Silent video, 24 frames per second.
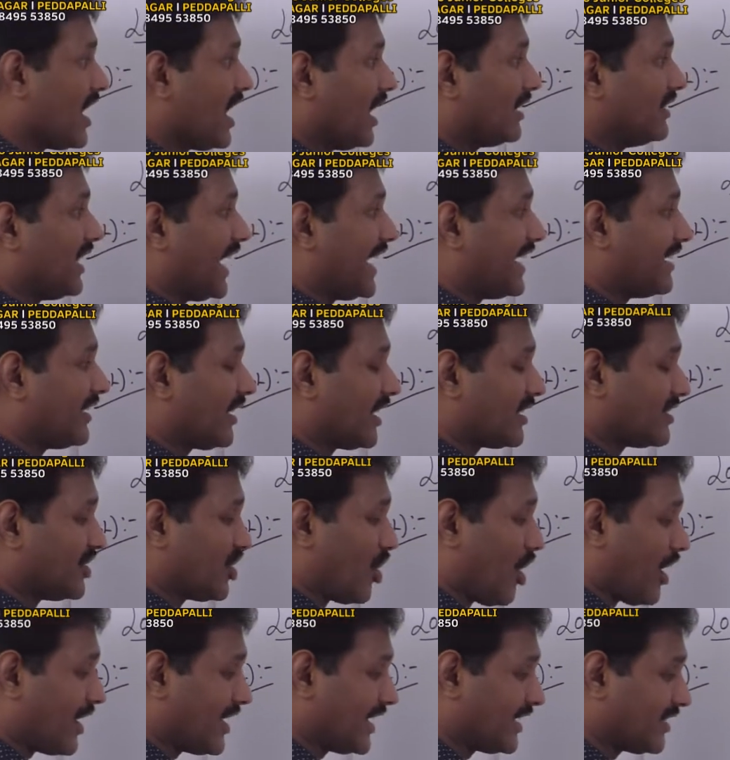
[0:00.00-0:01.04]
The
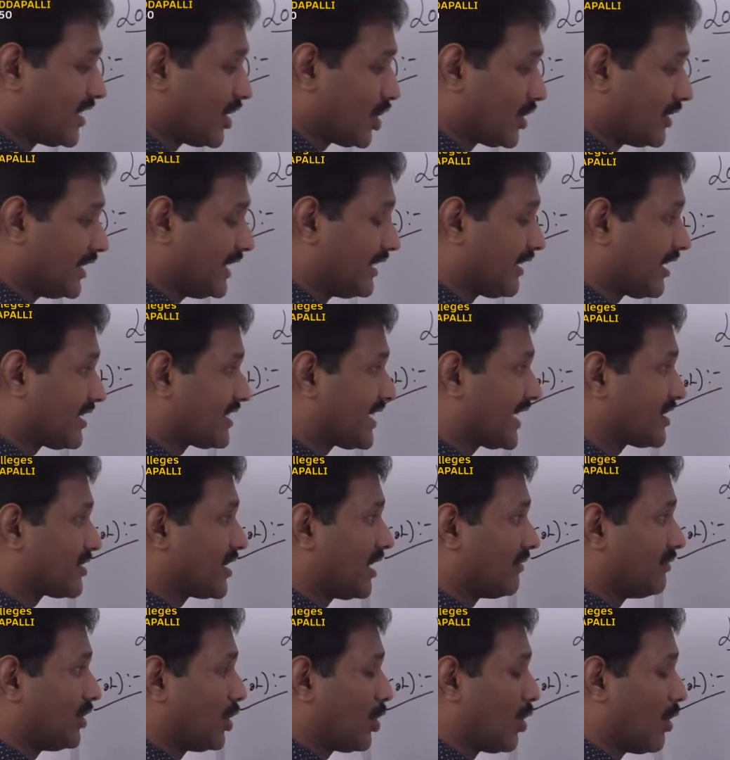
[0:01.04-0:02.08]
joining the intersection
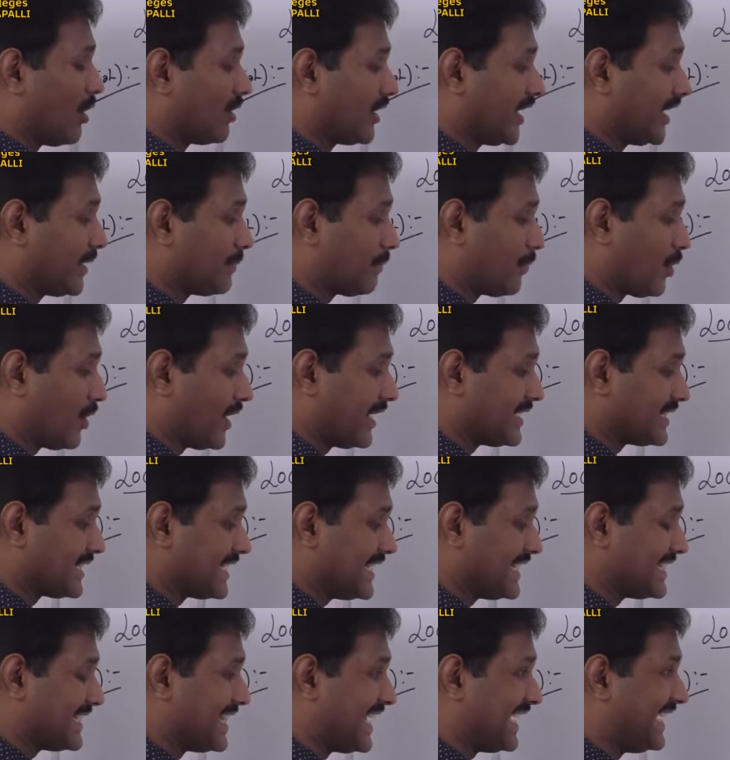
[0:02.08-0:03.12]
of the coordinate points
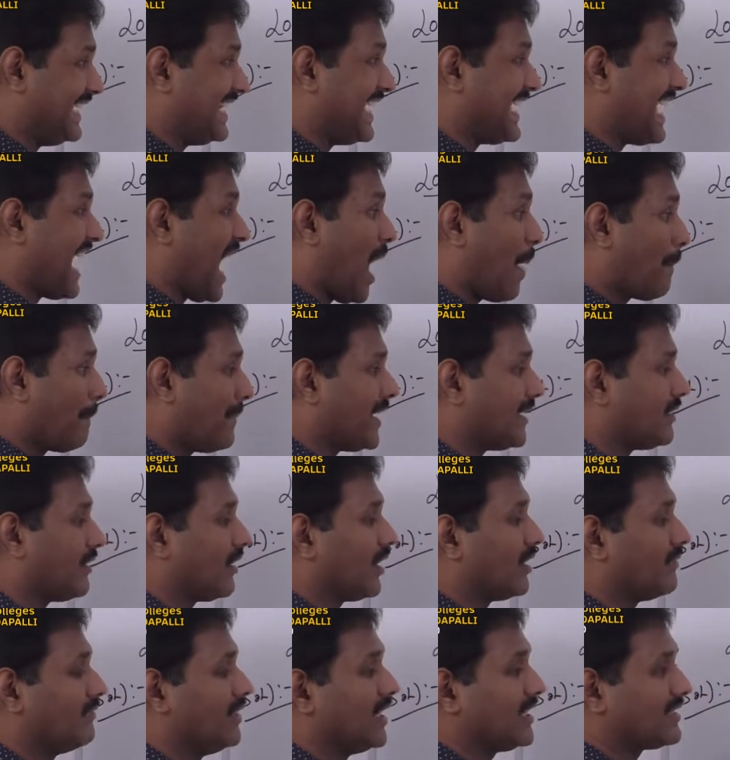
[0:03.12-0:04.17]
is the
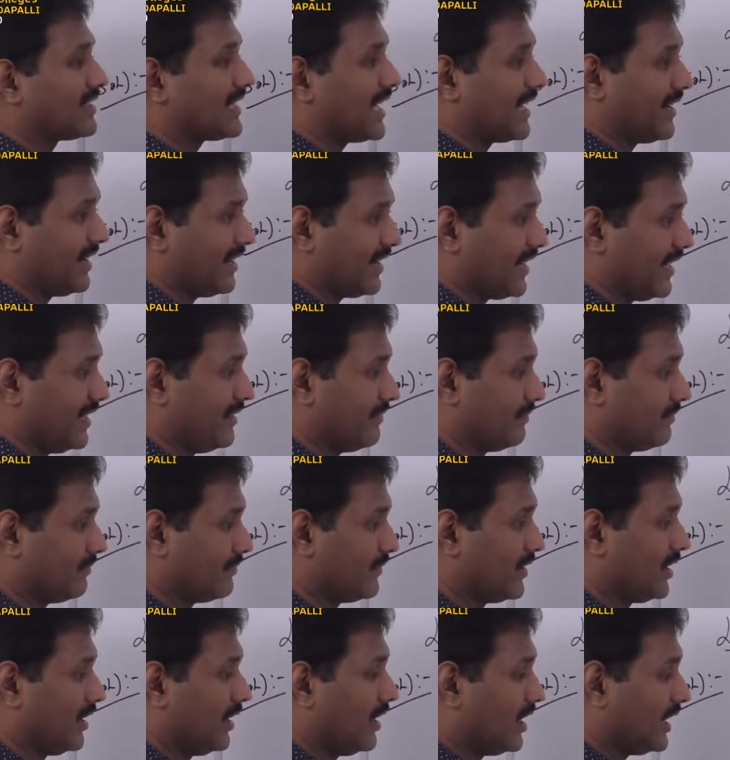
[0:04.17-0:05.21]
diameter of the circle.
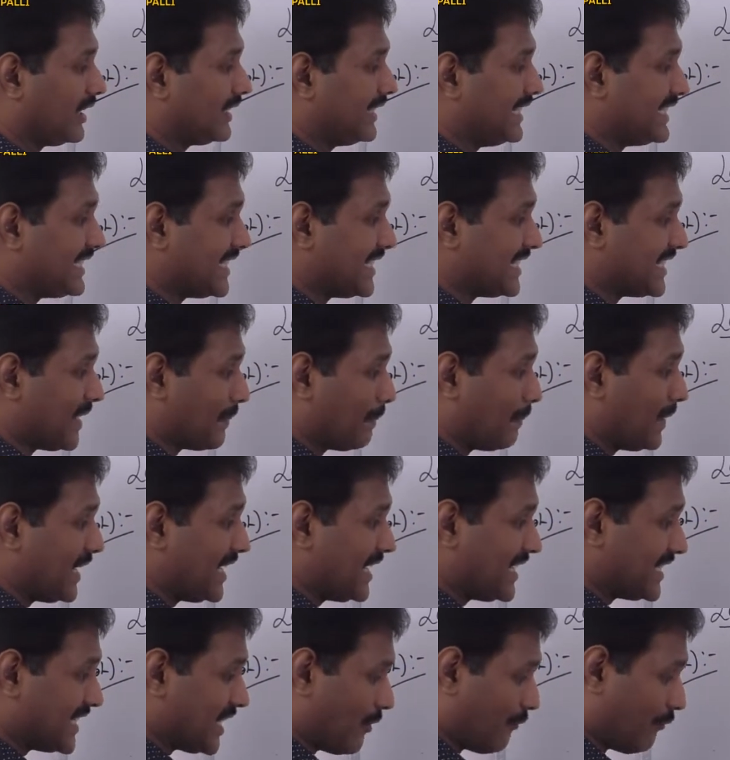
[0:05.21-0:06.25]
This is the
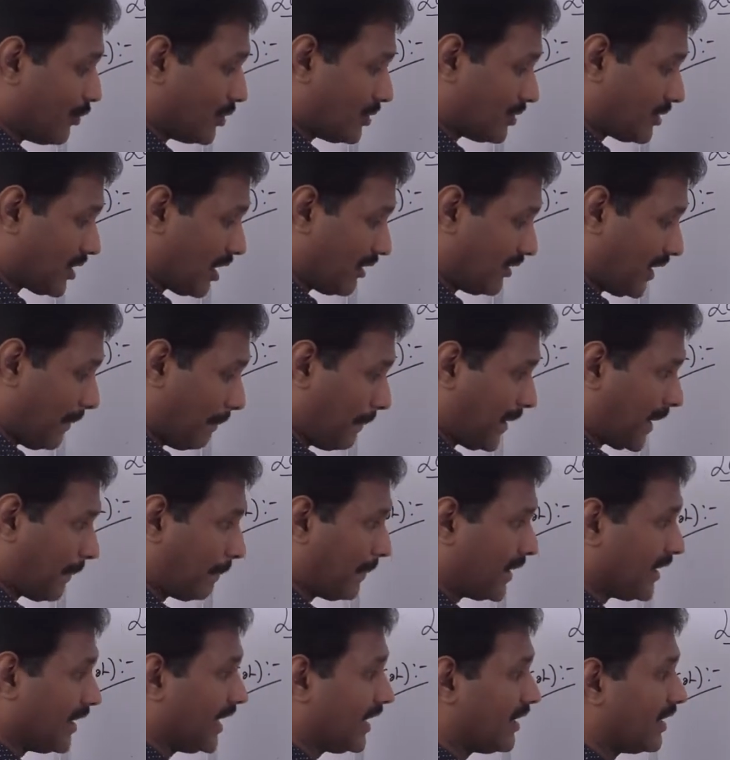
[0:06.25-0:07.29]
P is the foot of the
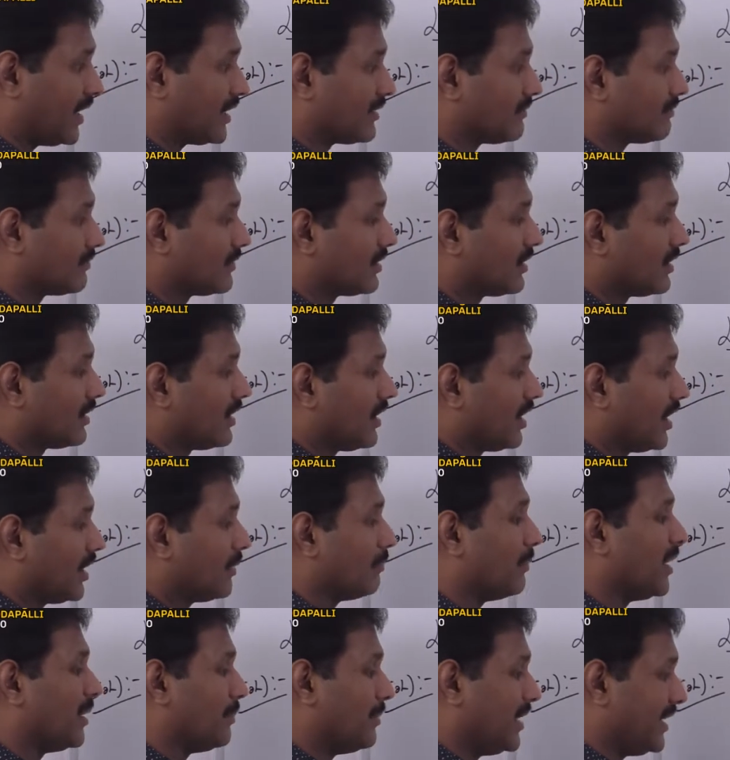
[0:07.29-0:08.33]
perpendicular.
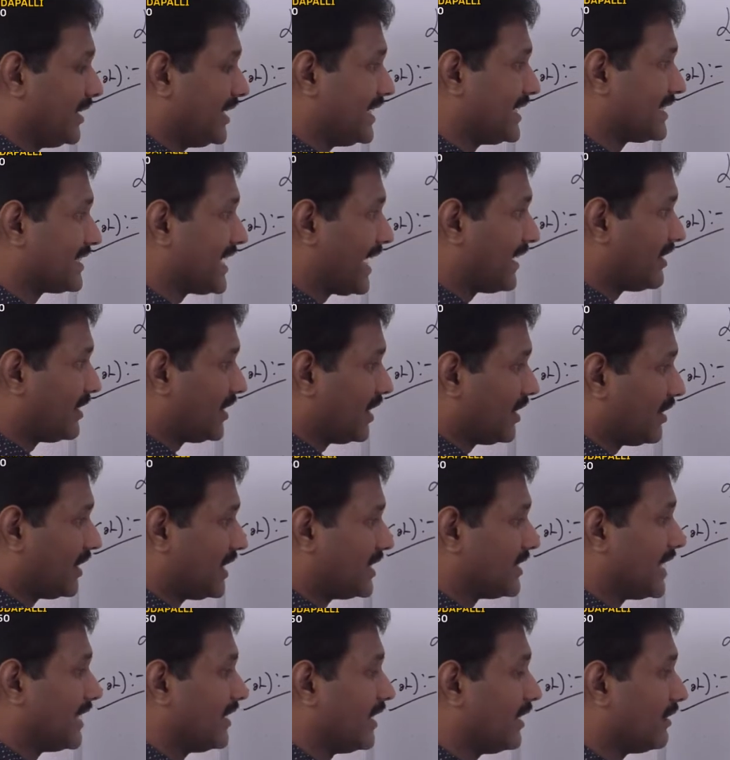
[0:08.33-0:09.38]
Maybe it is center
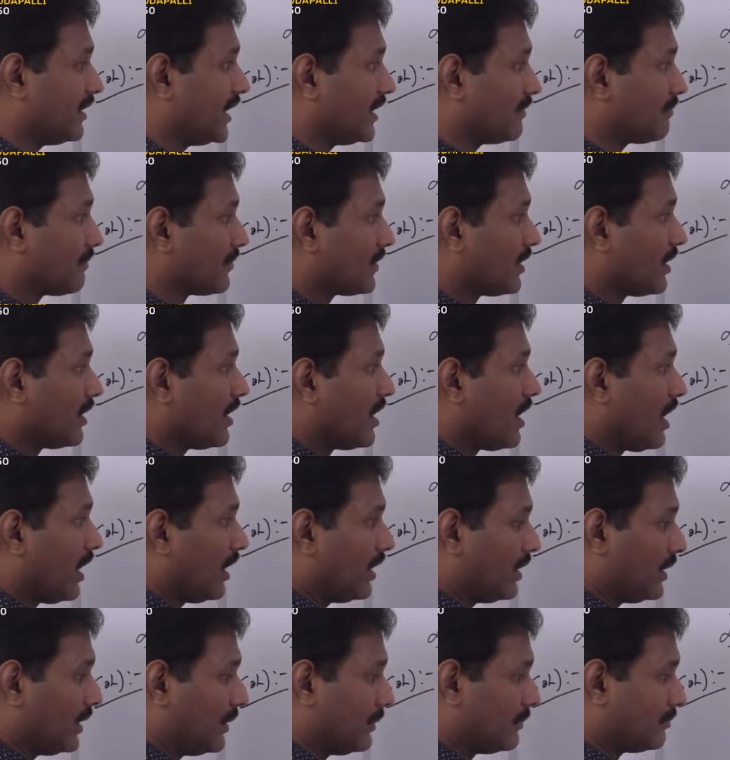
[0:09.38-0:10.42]
is anything.
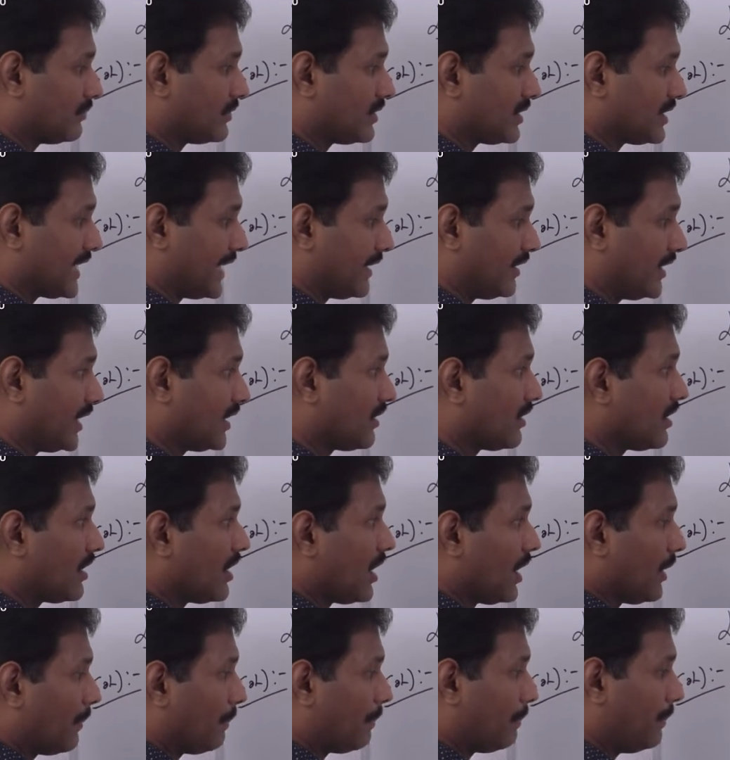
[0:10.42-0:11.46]
Center.
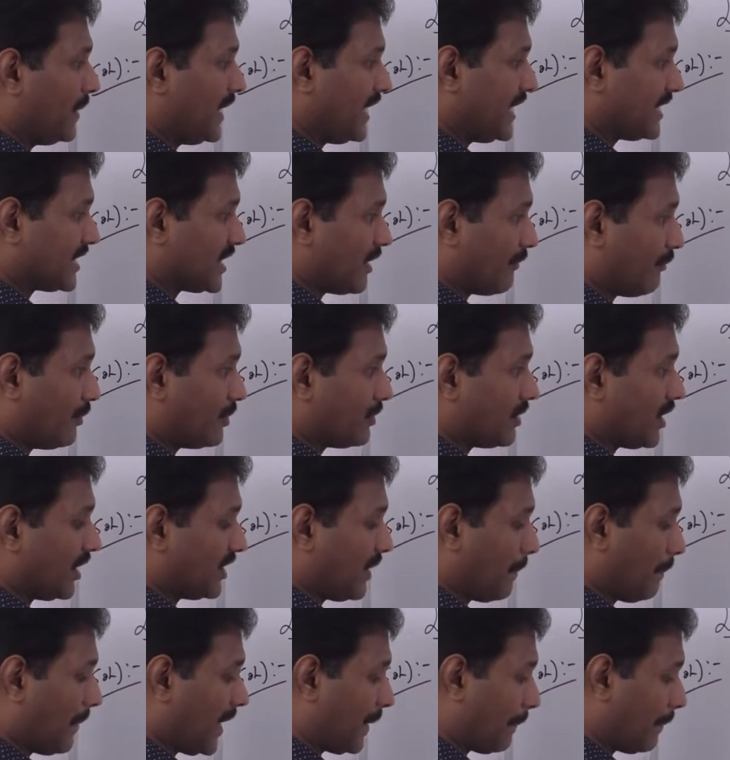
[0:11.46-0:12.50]
P is the foot of
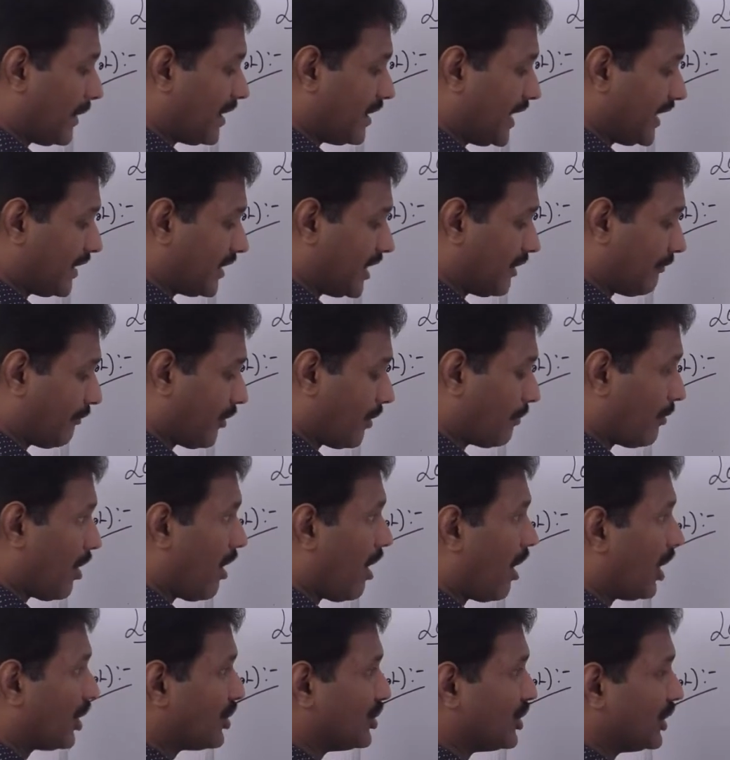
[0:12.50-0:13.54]
the perpendicular from
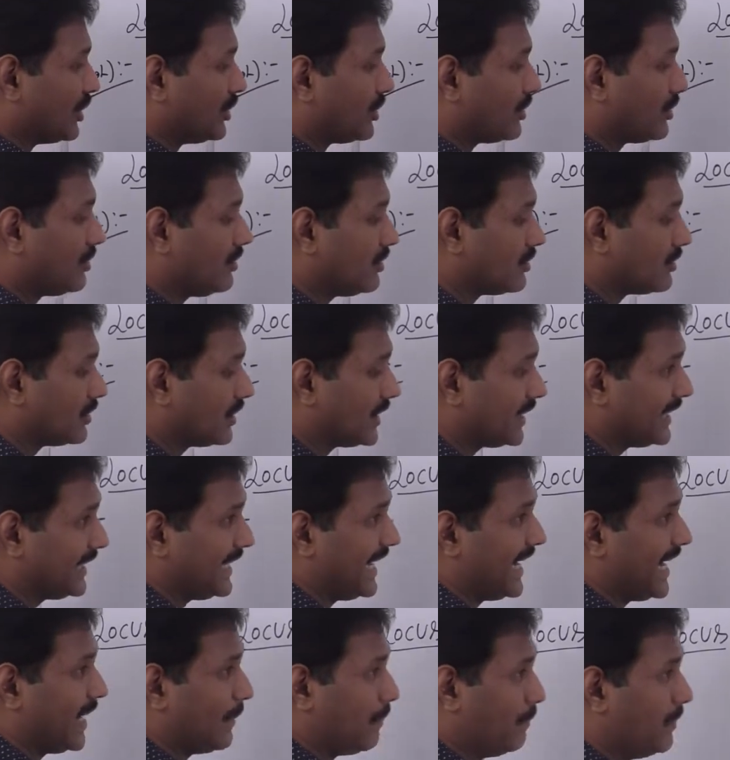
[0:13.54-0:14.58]
origin to
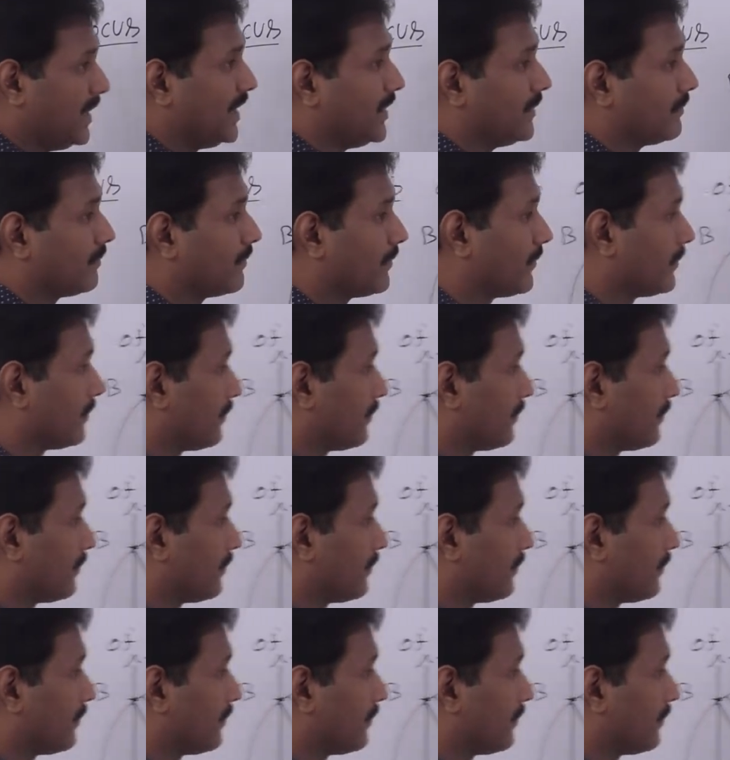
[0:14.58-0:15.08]
AB.